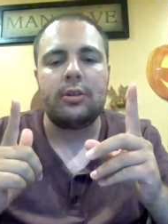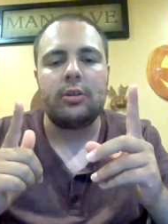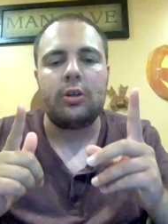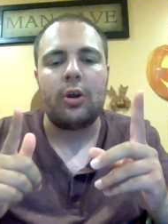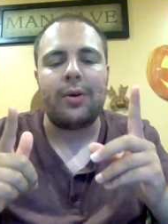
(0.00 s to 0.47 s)

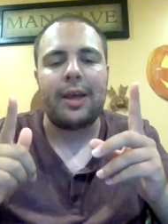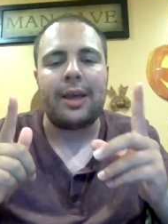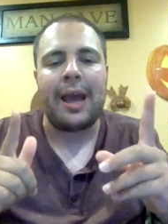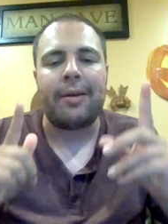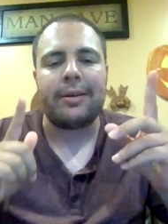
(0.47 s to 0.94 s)
so you don't get
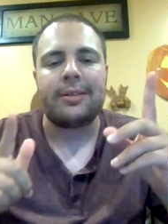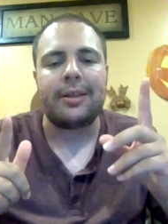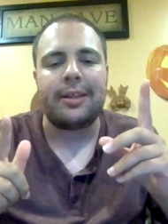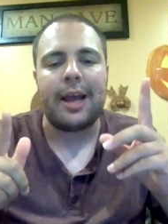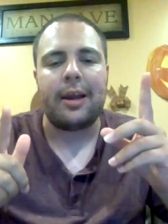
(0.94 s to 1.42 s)
caries
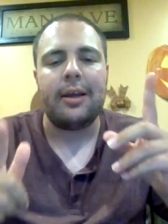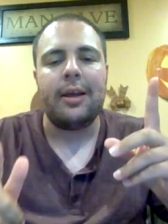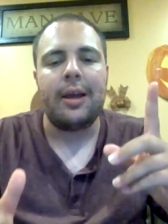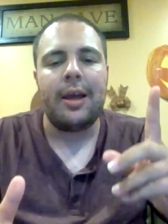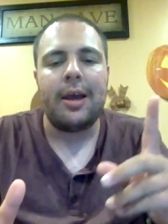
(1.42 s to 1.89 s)
and
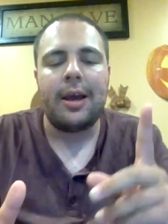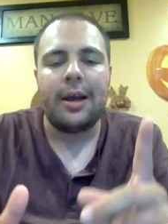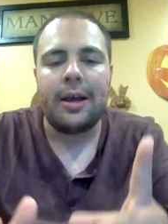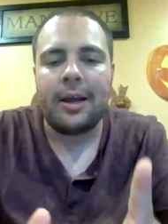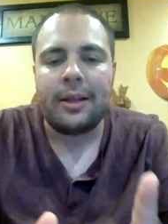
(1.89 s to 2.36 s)
that,
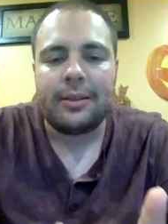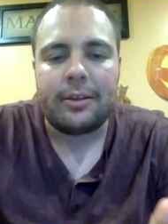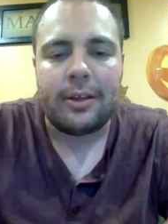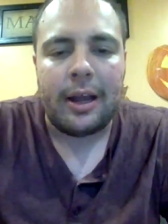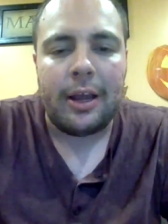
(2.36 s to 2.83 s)

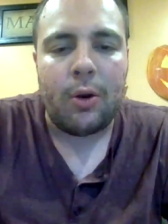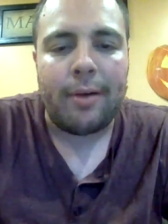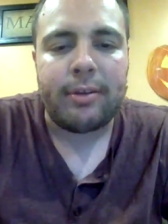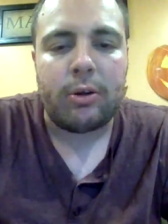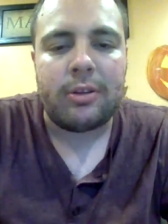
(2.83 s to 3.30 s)
and so you don't
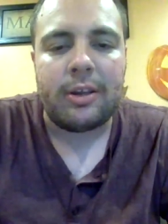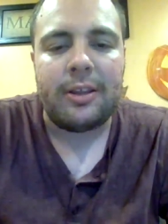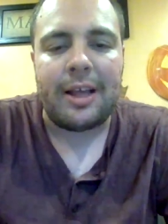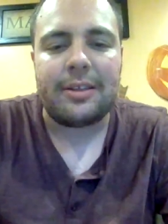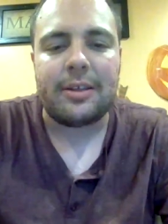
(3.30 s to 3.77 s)
have to go to the
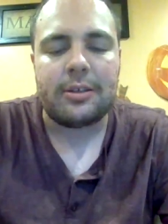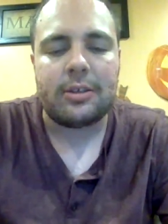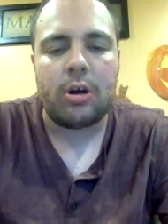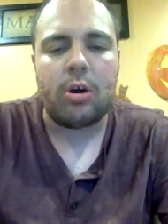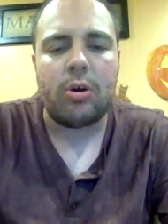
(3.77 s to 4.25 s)
dentist.
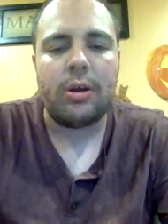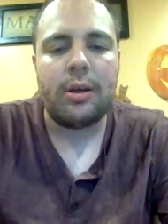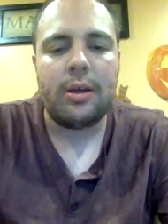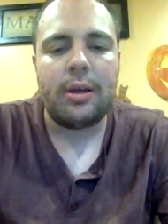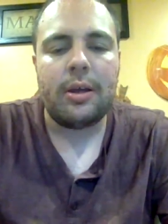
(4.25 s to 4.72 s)
So
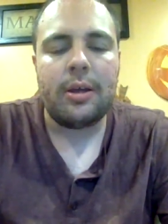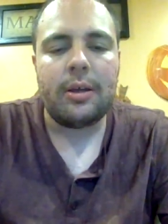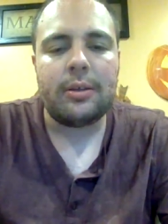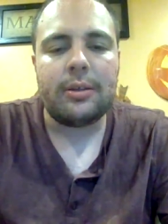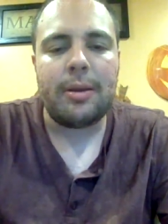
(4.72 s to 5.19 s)

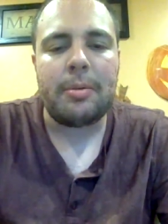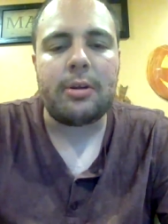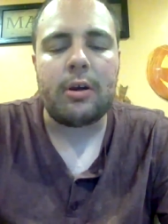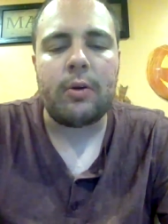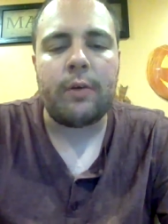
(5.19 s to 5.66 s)
let me
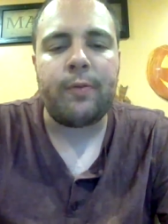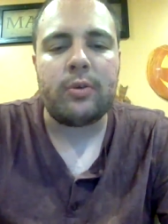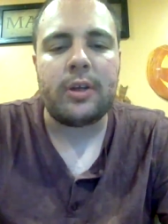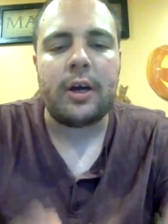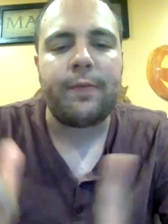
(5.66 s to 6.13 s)
tell you what
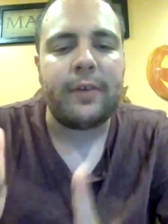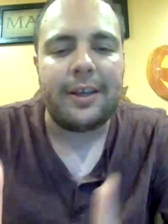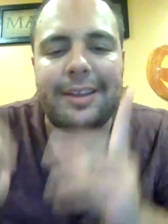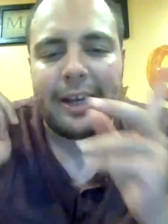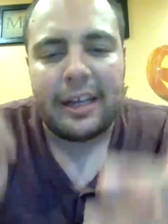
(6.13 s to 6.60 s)
foods are good for
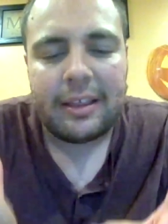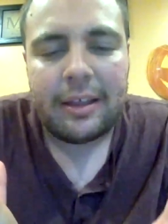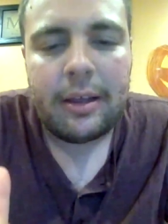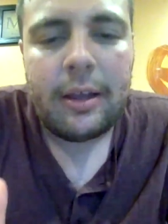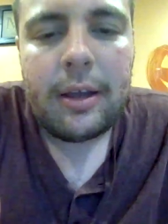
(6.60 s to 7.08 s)
your
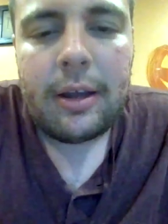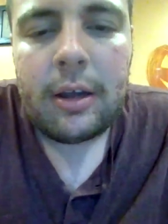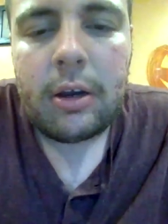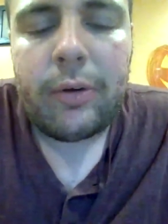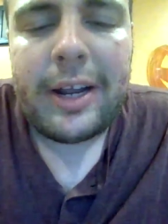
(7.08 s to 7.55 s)
teeth.
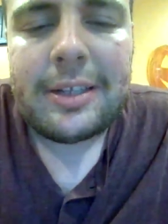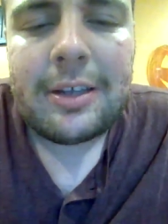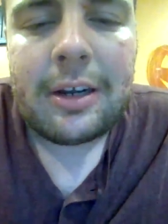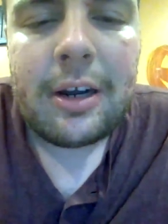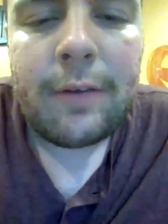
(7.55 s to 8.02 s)

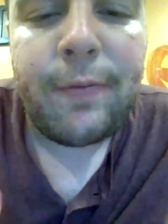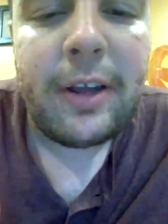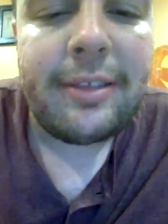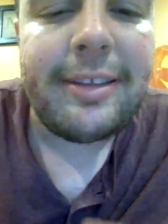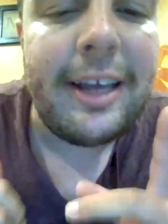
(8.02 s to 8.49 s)
Greens are good for
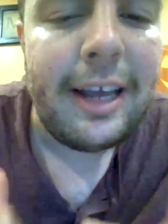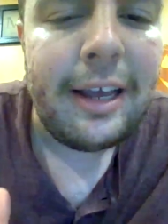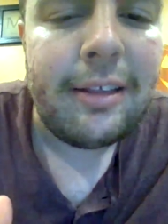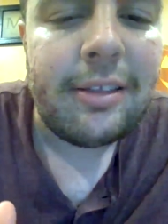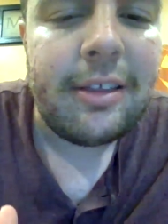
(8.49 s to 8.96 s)
your
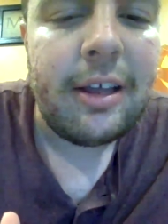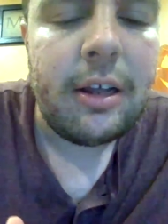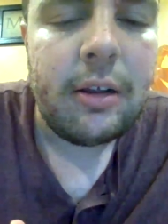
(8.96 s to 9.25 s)
teeth,